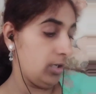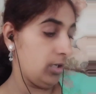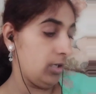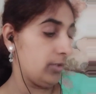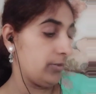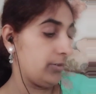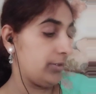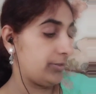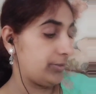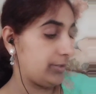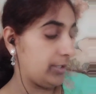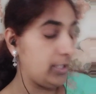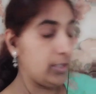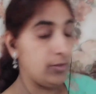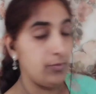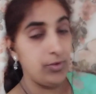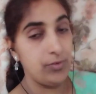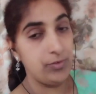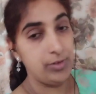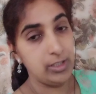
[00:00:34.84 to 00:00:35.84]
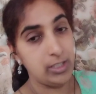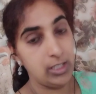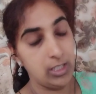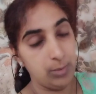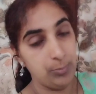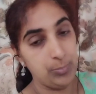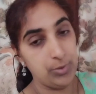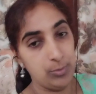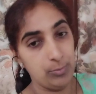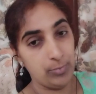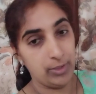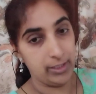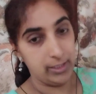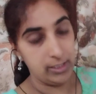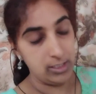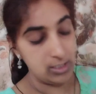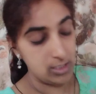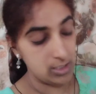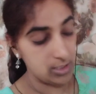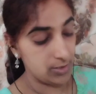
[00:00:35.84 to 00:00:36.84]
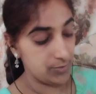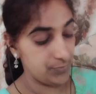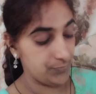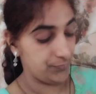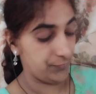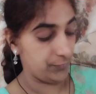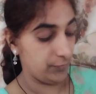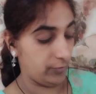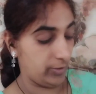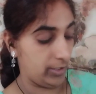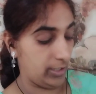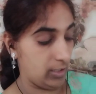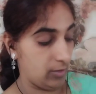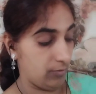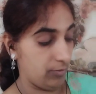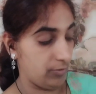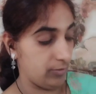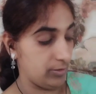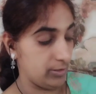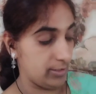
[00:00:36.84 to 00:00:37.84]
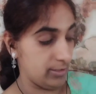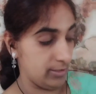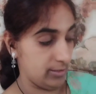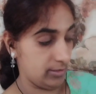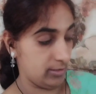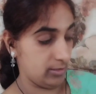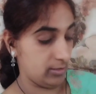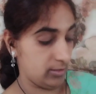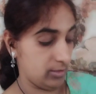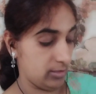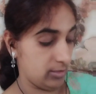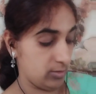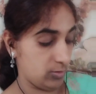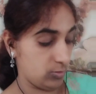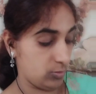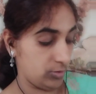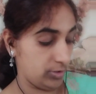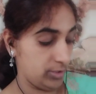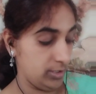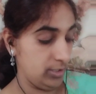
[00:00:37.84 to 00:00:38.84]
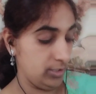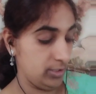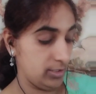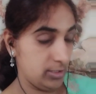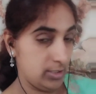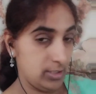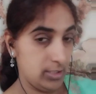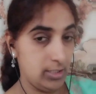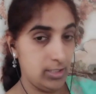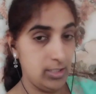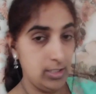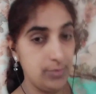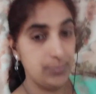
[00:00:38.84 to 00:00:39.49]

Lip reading: the thing we will keep in mind while we will discuss the story. Take